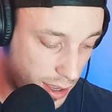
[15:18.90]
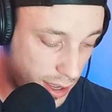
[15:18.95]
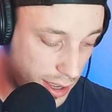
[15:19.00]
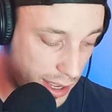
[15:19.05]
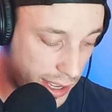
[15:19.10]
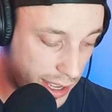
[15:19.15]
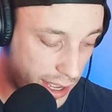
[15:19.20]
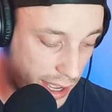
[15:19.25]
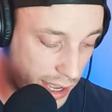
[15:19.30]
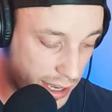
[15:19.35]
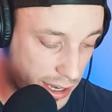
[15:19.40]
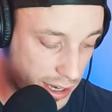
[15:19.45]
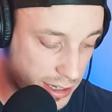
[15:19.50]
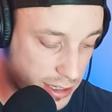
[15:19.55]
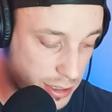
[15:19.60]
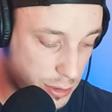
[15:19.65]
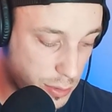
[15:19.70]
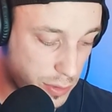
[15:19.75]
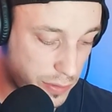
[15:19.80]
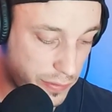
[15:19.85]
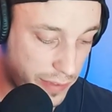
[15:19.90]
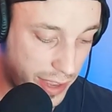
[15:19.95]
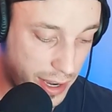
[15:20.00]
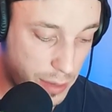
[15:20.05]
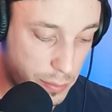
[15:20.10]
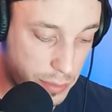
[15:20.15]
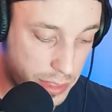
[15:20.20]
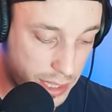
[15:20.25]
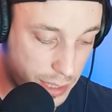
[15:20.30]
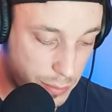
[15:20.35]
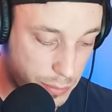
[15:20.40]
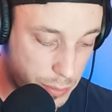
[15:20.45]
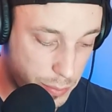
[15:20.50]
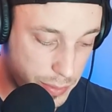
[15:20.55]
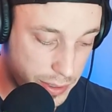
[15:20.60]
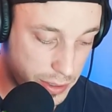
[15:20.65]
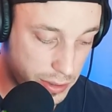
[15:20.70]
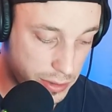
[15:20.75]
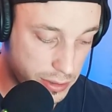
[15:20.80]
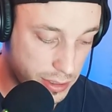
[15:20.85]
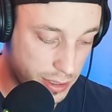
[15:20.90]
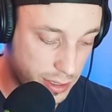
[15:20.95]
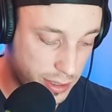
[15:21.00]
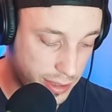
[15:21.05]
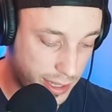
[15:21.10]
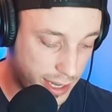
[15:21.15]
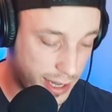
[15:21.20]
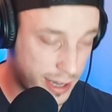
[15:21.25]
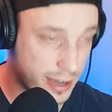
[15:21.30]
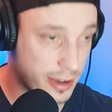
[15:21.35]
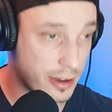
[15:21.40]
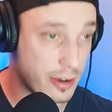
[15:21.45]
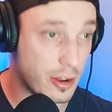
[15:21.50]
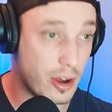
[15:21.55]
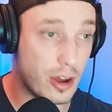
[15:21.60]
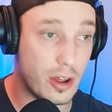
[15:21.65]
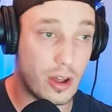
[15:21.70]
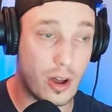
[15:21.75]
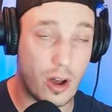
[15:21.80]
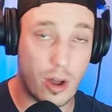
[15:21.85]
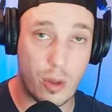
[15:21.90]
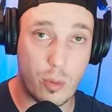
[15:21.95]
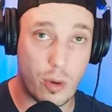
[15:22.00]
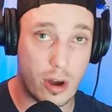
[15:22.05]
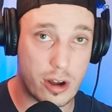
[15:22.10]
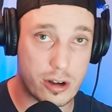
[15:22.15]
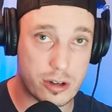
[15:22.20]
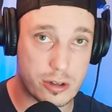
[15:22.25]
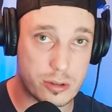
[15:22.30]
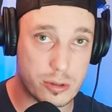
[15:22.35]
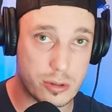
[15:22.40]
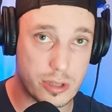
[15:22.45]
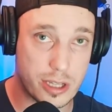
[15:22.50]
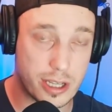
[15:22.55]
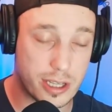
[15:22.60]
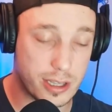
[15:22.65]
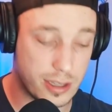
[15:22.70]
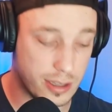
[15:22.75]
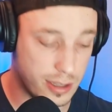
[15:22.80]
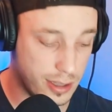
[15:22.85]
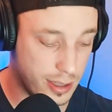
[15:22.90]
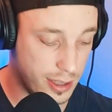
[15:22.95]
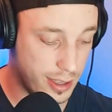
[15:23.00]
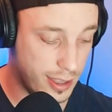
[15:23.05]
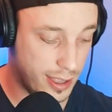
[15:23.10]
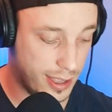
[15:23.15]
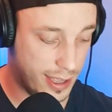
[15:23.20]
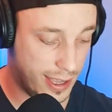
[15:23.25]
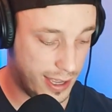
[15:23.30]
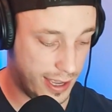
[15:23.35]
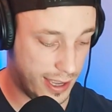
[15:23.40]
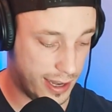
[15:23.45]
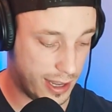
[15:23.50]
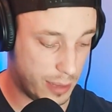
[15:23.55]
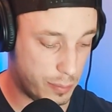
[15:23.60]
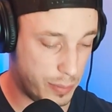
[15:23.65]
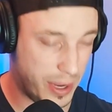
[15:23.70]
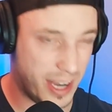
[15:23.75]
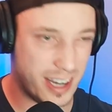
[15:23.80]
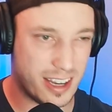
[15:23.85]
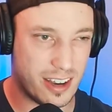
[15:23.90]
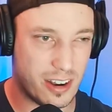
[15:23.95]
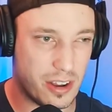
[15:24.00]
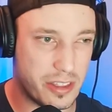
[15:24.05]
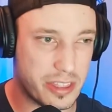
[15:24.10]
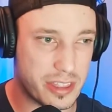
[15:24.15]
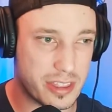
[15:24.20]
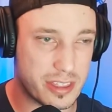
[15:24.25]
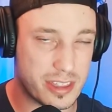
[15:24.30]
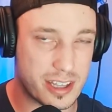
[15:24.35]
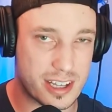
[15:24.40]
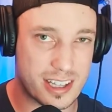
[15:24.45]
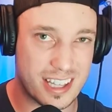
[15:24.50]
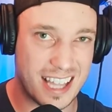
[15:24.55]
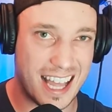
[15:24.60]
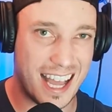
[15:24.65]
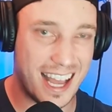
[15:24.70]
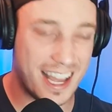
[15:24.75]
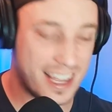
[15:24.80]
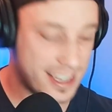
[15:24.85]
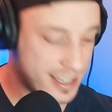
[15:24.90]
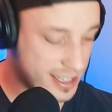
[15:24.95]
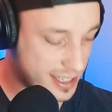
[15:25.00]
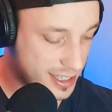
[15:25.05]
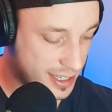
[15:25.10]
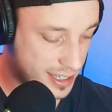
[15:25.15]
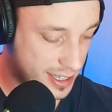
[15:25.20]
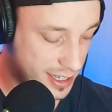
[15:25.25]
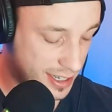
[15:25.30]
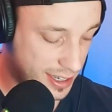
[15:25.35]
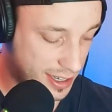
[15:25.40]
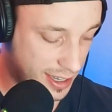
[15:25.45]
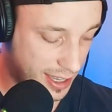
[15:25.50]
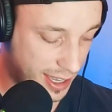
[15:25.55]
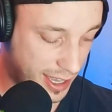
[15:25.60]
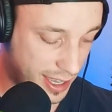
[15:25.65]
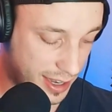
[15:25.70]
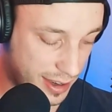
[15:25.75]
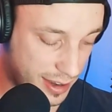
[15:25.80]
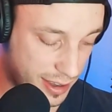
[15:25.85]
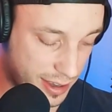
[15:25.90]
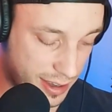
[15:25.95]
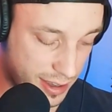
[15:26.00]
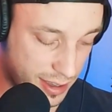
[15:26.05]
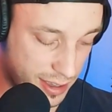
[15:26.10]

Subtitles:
I got to do a Venom themed build that I did all water cooling, and I painted on the glass, and